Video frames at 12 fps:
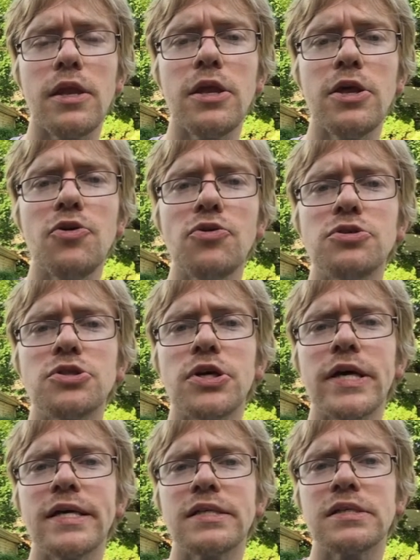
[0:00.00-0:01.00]
due to
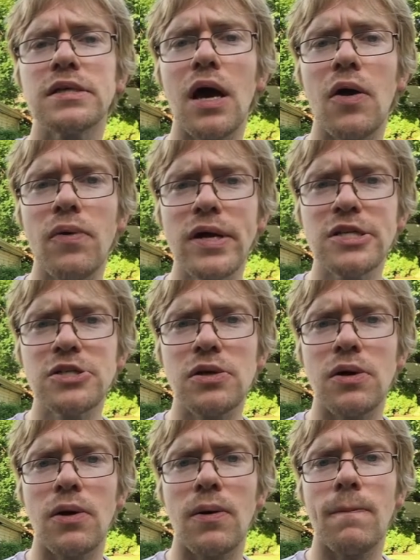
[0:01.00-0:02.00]
his
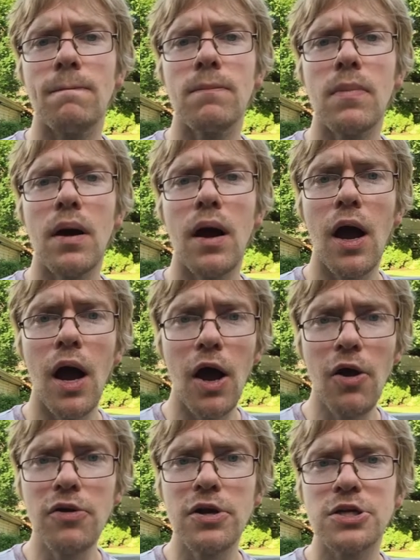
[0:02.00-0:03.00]
original
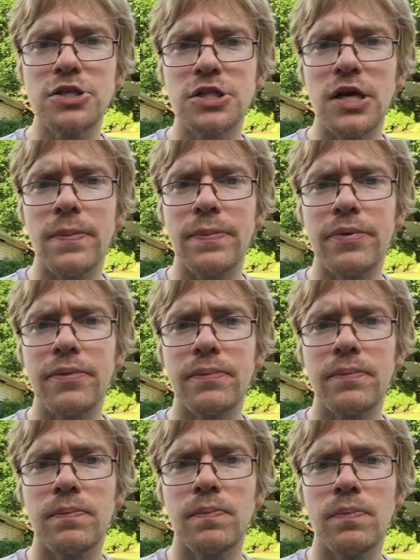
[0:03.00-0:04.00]
ownership,
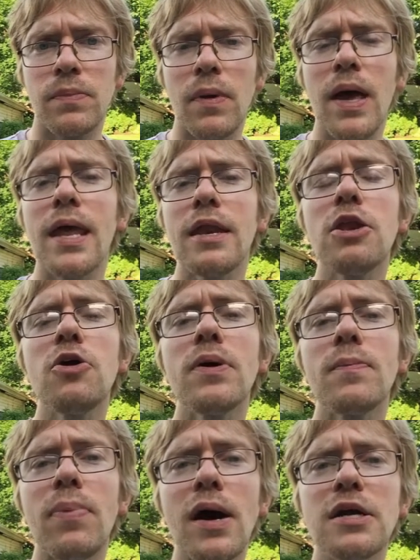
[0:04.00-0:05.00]
and due
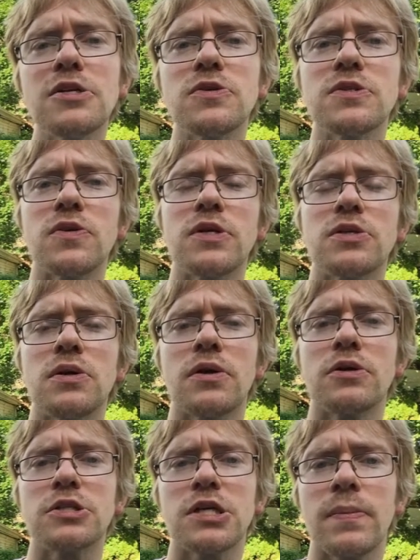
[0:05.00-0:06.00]
in part to his original
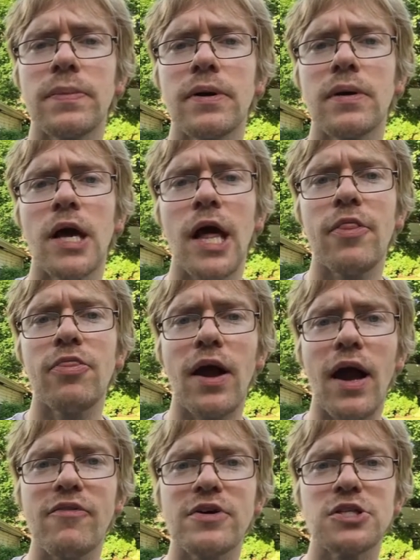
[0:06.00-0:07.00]
ownership, the
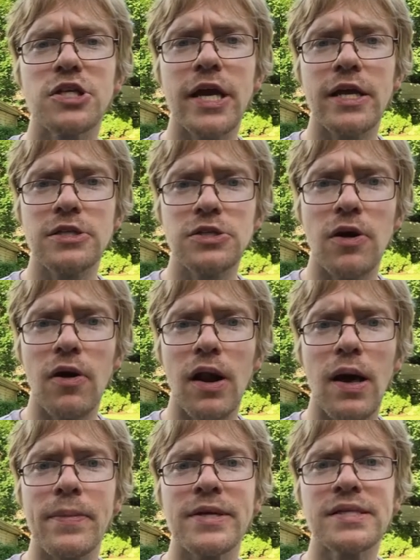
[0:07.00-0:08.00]
Coventry Judo
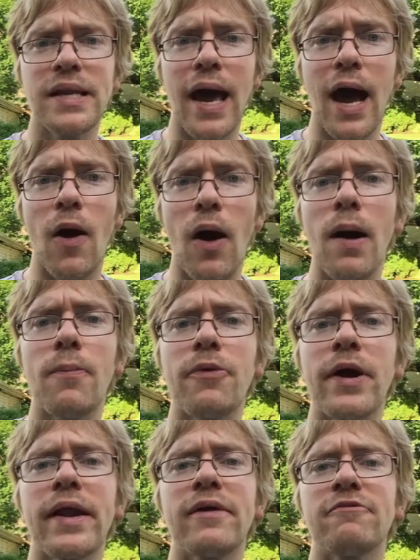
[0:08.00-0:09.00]
Club is now
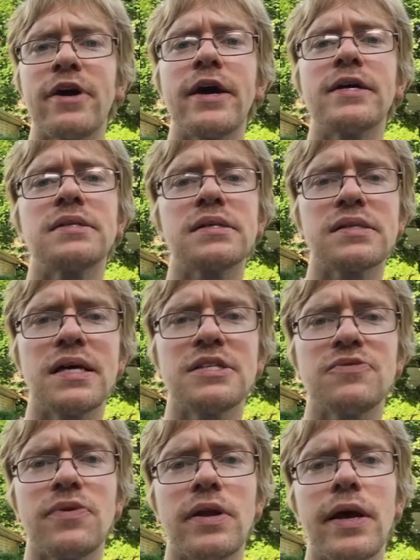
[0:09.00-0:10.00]
operating very
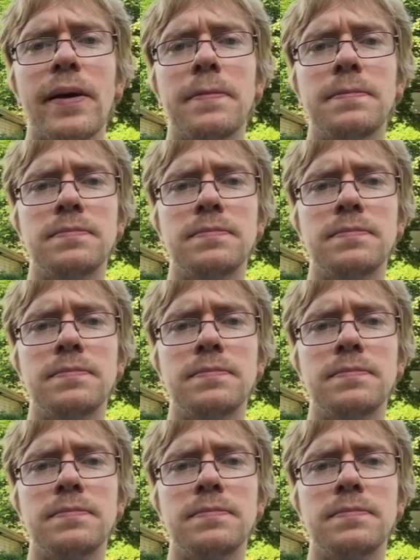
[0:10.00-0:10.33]
successfully.